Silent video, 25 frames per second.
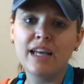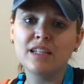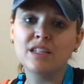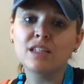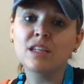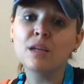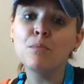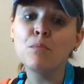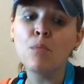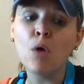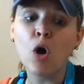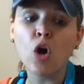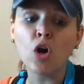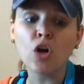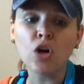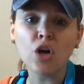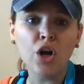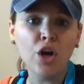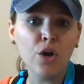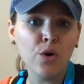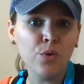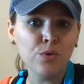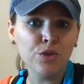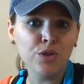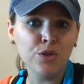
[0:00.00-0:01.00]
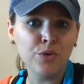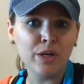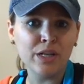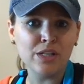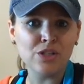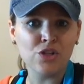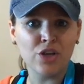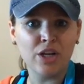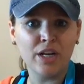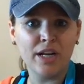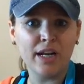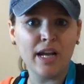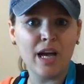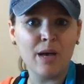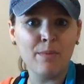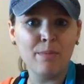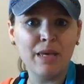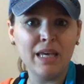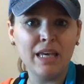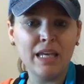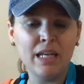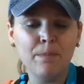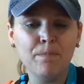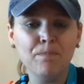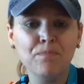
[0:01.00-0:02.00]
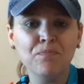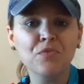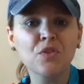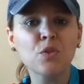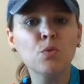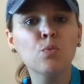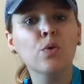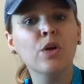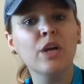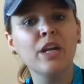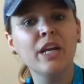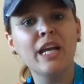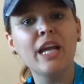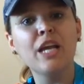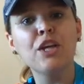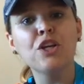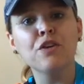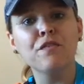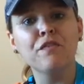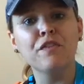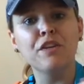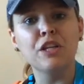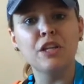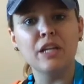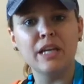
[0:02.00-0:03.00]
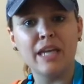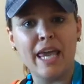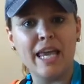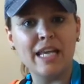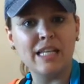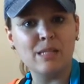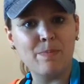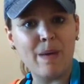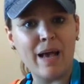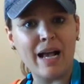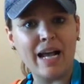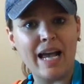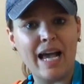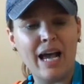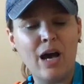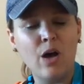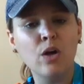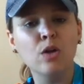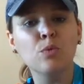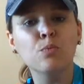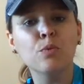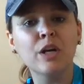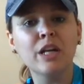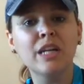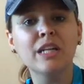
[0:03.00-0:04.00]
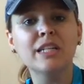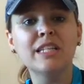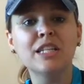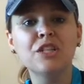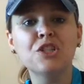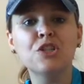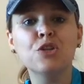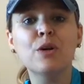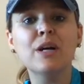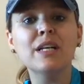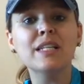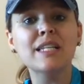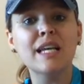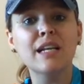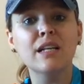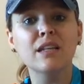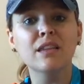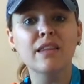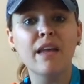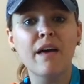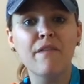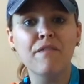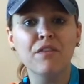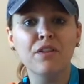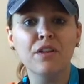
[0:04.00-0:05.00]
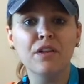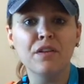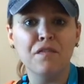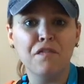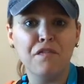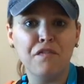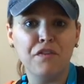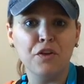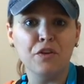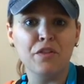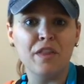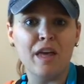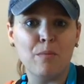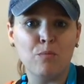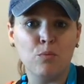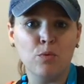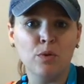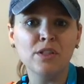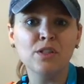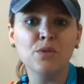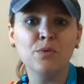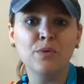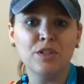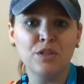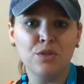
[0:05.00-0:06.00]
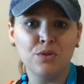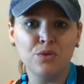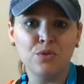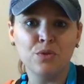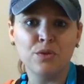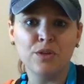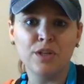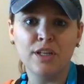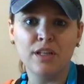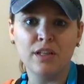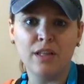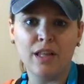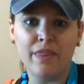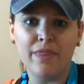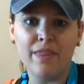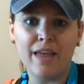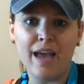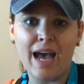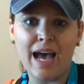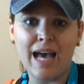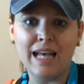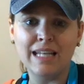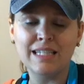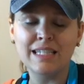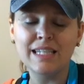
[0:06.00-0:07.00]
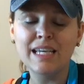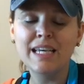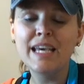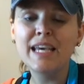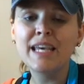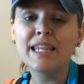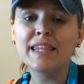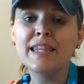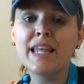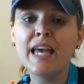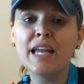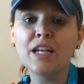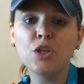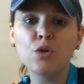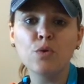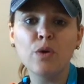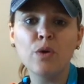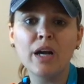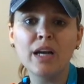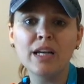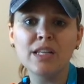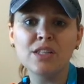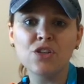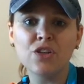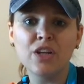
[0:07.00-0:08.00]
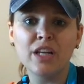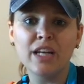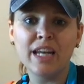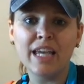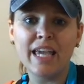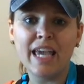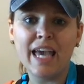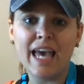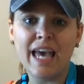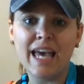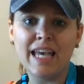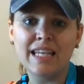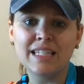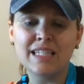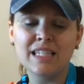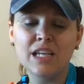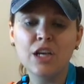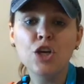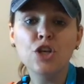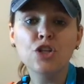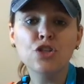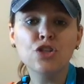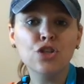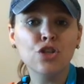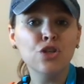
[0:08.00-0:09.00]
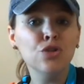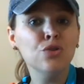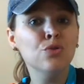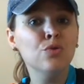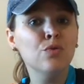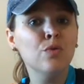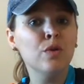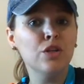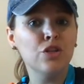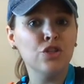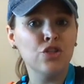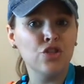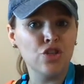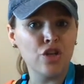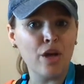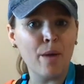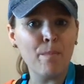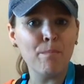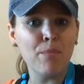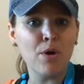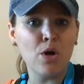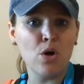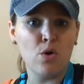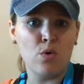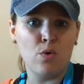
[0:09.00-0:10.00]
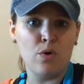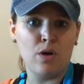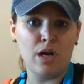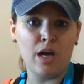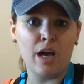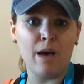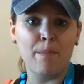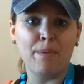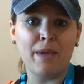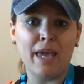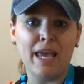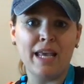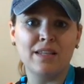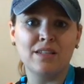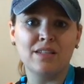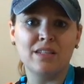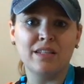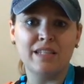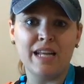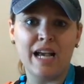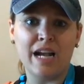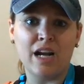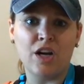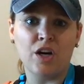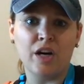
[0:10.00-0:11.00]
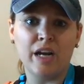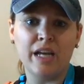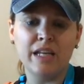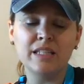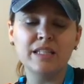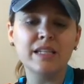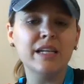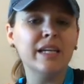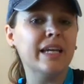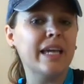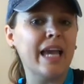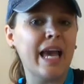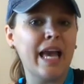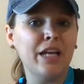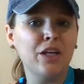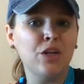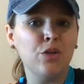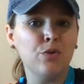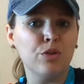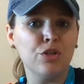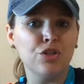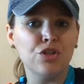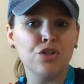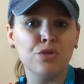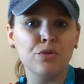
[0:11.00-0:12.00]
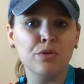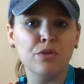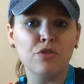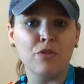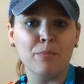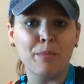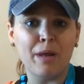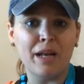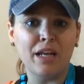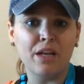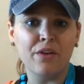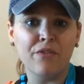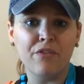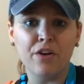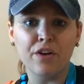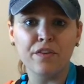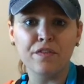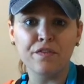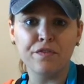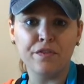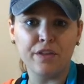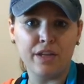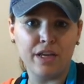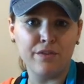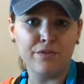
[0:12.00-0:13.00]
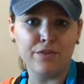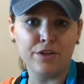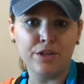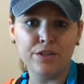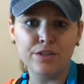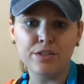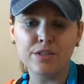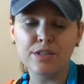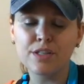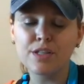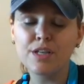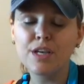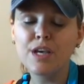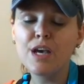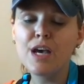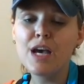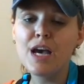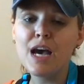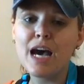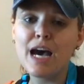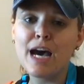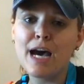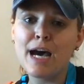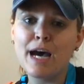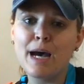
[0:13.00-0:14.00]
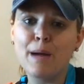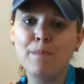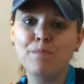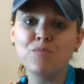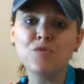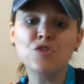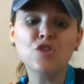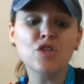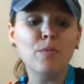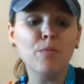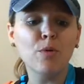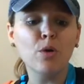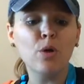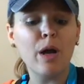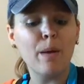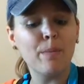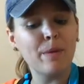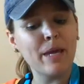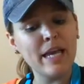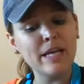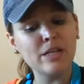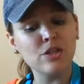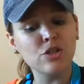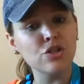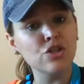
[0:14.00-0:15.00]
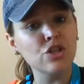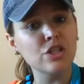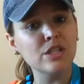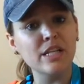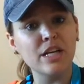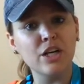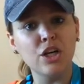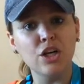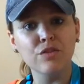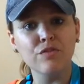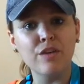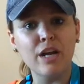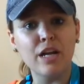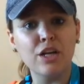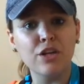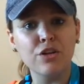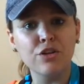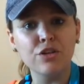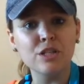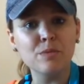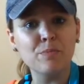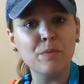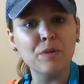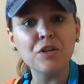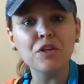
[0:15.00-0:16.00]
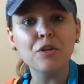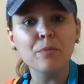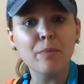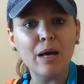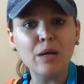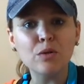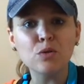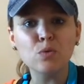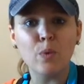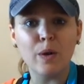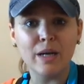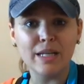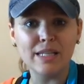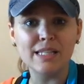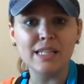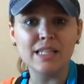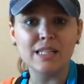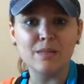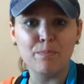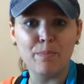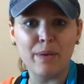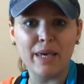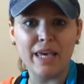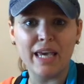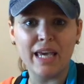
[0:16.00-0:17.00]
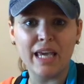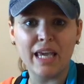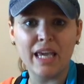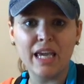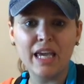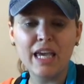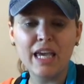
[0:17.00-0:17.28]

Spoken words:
Tomorrow, you guys are going to come in. We're going to get your vanilla cakes back out, and we're going to teach you guys how to level and fill them. We'll do a tutorial on that. Then you guys are going to get 2 jumbo cupcakes to decorate. Again, you can choose from any of our flavors. Jumbo cupcakes are just like our regulars, but they're about twice as big.